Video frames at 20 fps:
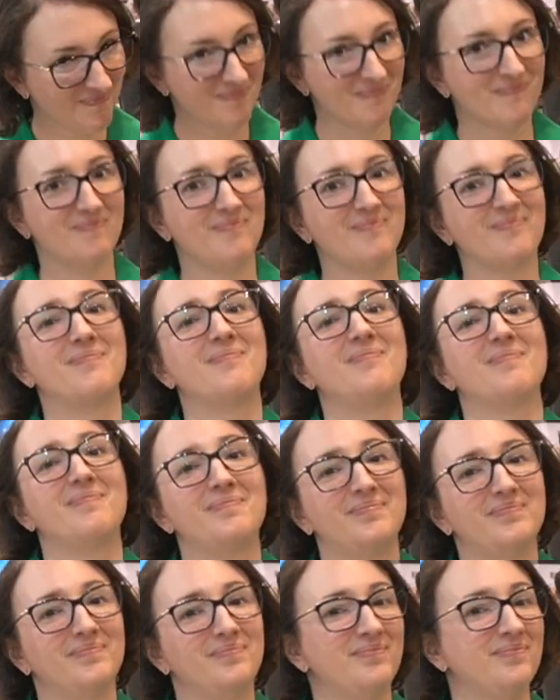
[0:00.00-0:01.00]

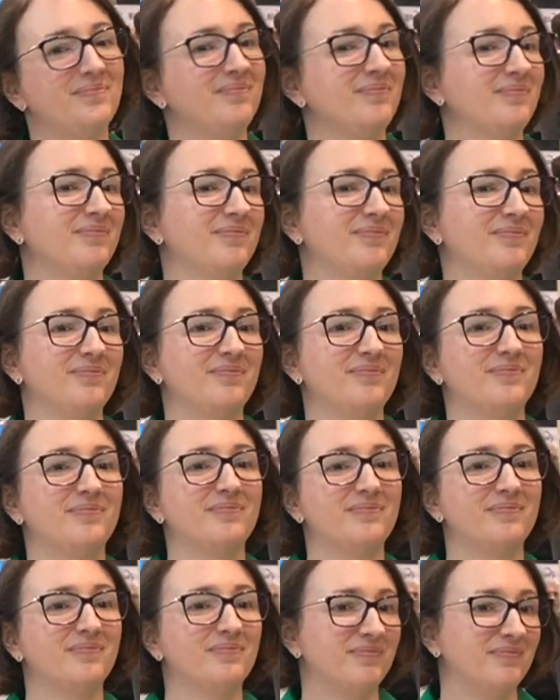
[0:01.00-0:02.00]

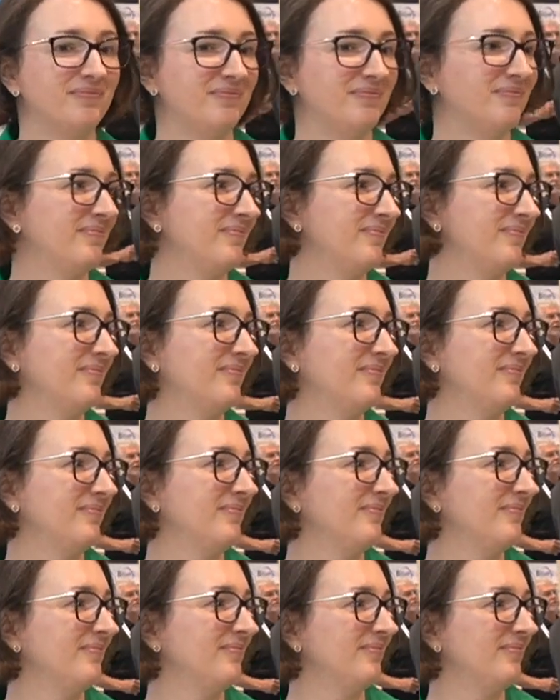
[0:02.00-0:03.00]

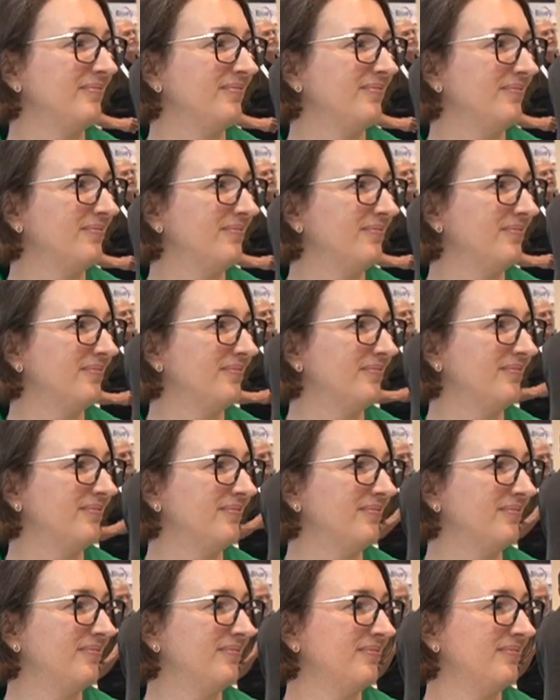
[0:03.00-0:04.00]

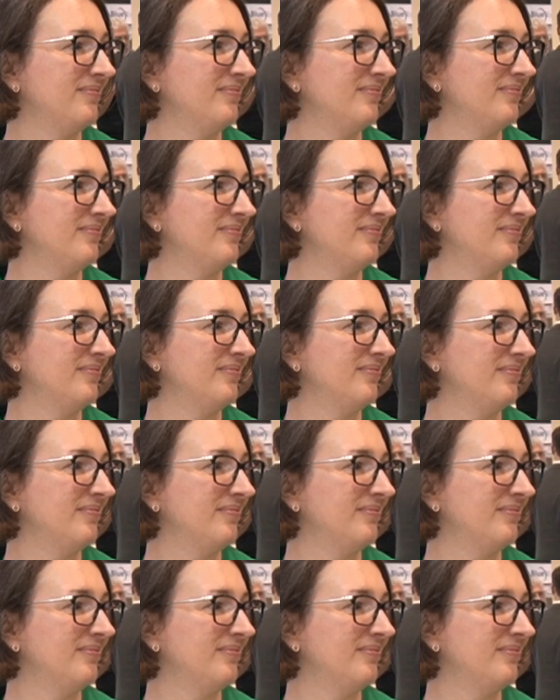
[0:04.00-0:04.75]
(not speaking)